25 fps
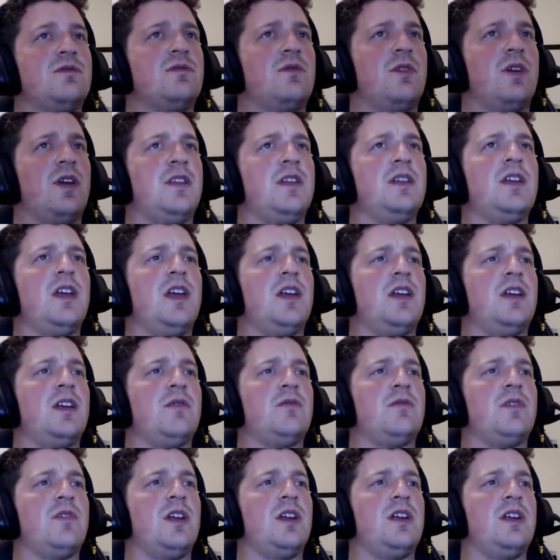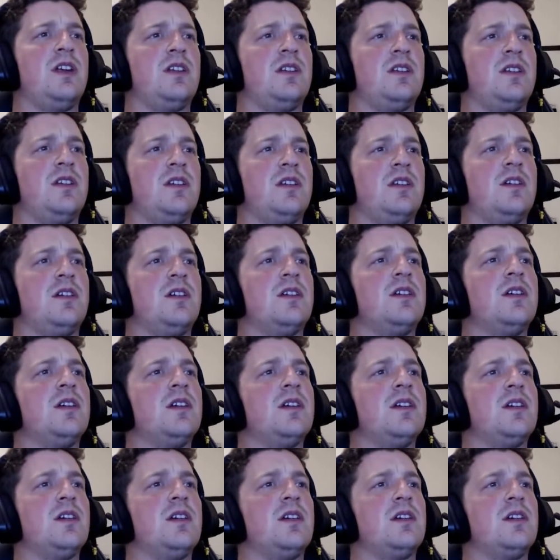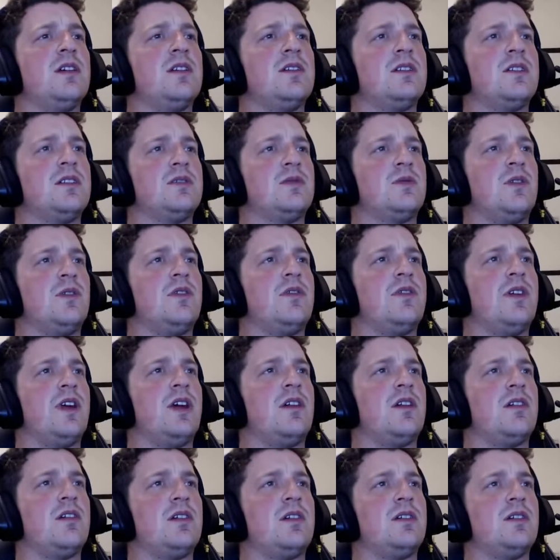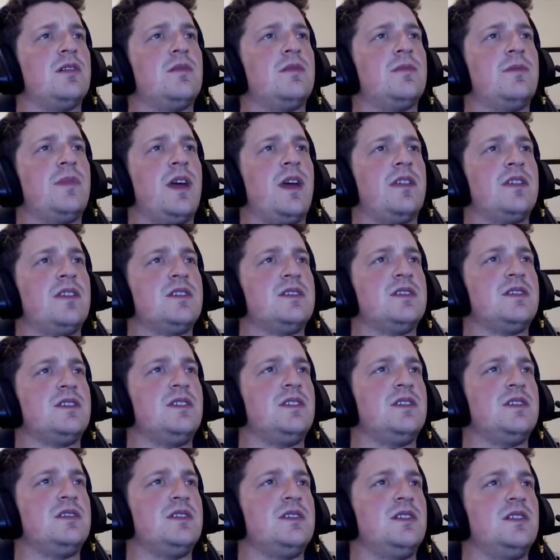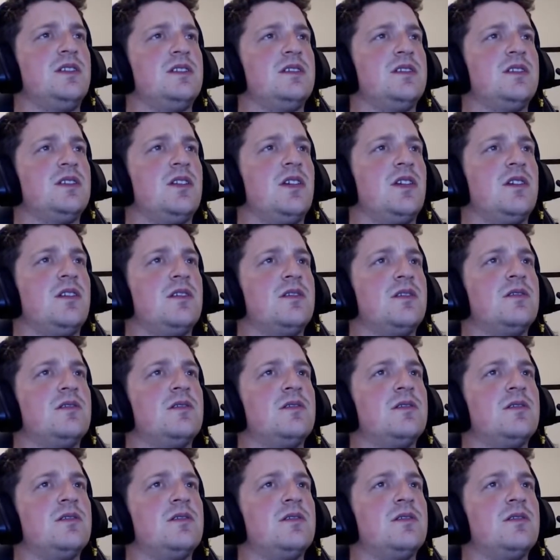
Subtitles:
I think they ended up running in the 12-hour at Bathurst years and years ago.